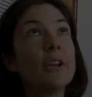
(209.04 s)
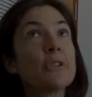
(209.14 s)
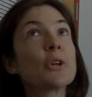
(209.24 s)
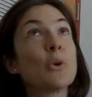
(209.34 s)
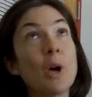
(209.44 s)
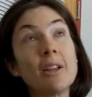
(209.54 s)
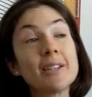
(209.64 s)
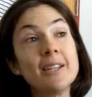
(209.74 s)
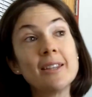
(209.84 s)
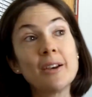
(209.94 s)
Another
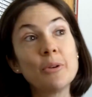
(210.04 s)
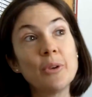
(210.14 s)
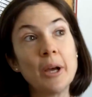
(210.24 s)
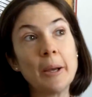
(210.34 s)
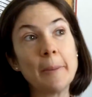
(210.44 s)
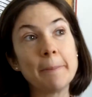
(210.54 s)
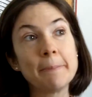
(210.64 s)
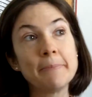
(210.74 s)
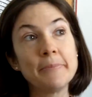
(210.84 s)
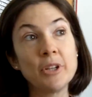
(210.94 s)
quality that,
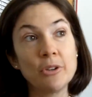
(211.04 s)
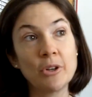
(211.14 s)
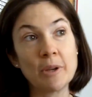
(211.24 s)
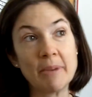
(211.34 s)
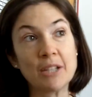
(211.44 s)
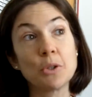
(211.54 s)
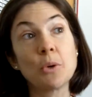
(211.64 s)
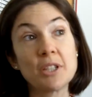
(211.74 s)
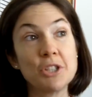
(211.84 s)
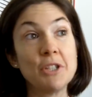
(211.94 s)
and going back
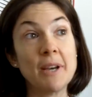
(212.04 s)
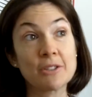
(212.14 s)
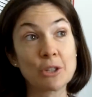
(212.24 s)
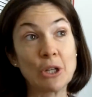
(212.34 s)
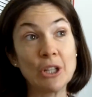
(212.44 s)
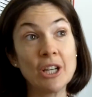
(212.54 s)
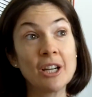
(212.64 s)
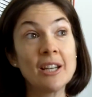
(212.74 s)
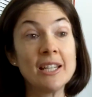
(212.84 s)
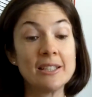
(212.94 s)
to a question you asked
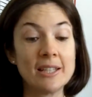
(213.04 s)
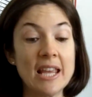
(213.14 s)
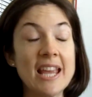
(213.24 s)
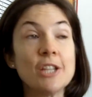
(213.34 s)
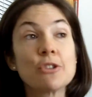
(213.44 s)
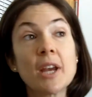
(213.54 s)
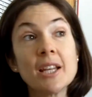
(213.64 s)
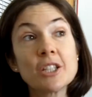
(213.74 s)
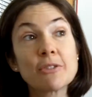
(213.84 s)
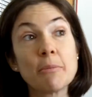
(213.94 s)
earlier, is the age
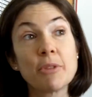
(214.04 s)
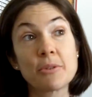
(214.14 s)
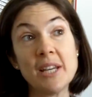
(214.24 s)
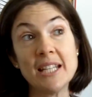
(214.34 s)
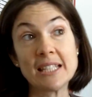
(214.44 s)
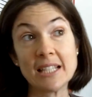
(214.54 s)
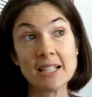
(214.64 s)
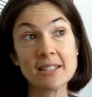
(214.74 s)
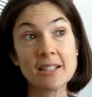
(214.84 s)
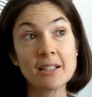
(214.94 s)
range from 3 to
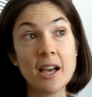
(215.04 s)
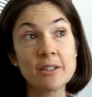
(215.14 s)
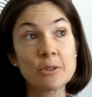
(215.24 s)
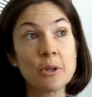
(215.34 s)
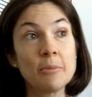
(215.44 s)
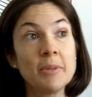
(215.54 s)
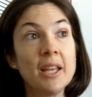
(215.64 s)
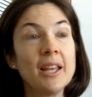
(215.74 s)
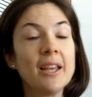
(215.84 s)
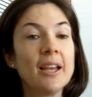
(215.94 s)
6 in a classroom.